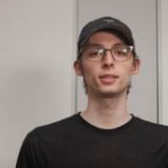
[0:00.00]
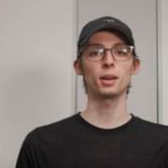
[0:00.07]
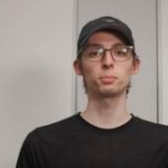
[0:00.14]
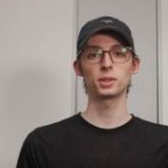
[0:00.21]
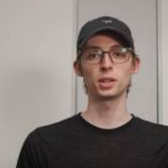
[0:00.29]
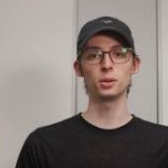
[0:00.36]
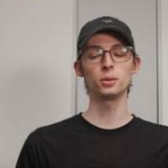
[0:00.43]

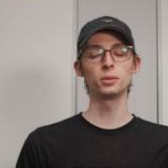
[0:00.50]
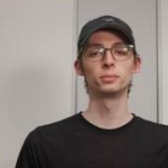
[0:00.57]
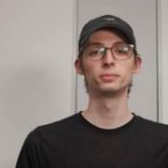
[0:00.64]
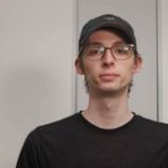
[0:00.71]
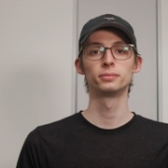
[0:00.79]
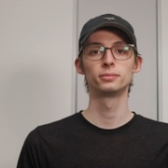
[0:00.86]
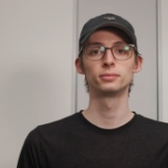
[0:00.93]
Step two,
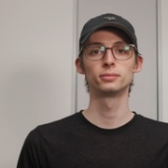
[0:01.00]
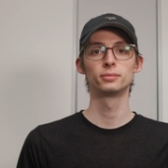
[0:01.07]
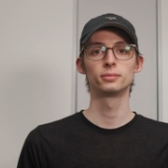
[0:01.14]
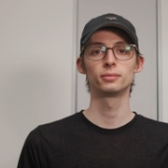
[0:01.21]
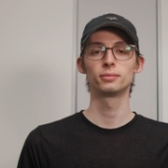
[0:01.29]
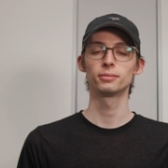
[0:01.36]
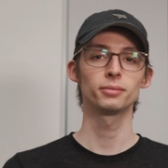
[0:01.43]

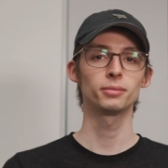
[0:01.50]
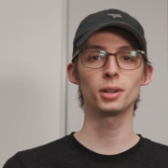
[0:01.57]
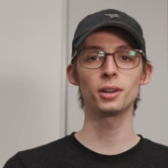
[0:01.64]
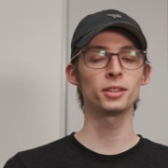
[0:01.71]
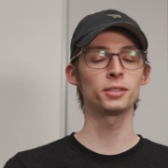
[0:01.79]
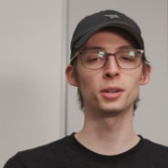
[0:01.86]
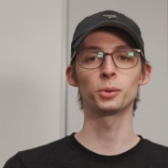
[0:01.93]

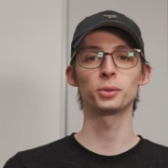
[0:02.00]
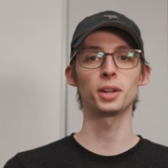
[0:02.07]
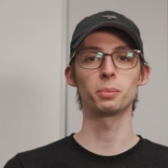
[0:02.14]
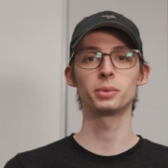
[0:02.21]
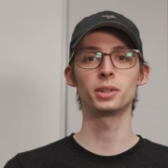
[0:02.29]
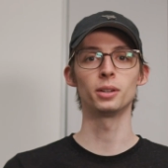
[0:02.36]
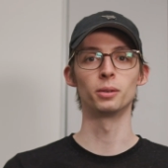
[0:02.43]
there is no
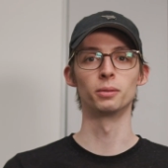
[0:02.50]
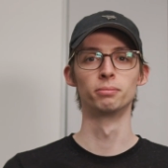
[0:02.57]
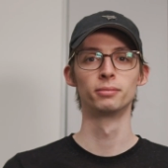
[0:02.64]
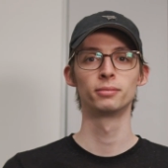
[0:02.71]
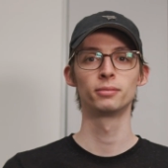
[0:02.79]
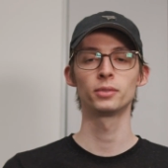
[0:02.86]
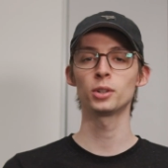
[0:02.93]
step two.
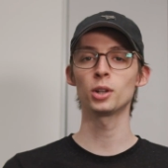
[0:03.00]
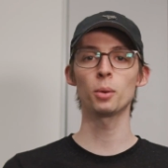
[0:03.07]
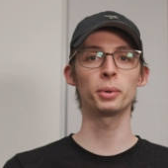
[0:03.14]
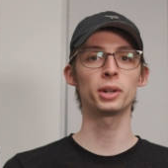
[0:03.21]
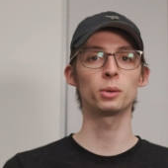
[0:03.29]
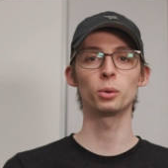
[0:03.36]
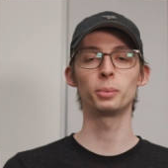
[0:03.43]

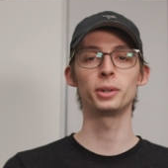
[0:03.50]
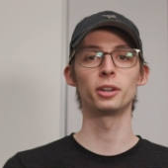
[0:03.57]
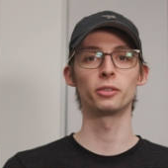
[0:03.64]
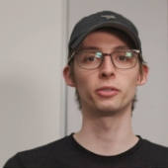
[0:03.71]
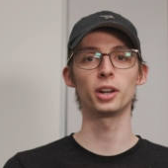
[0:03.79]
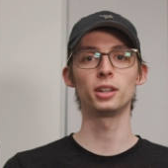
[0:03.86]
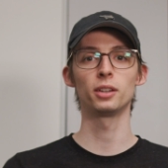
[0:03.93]
Nobody will be
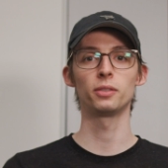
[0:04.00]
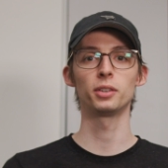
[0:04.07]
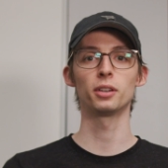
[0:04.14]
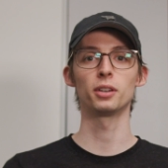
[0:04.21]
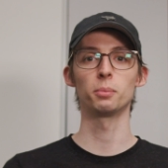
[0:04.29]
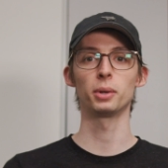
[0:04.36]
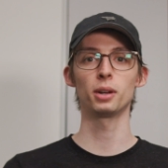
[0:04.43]
your friend if
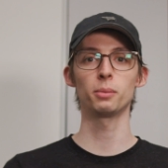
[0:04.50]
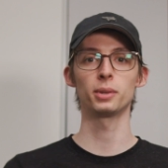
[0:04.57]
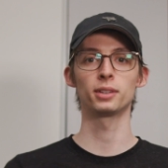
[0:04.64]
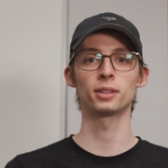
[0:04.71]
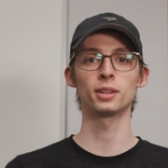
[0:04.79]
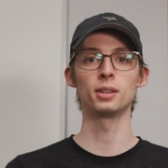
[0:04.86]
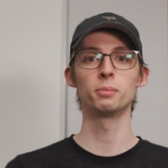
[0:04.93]
you're in a
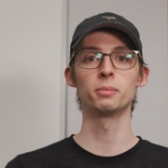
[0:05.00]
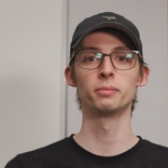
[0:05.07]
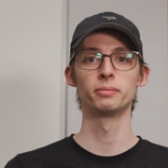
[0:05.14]
pyramid scheme.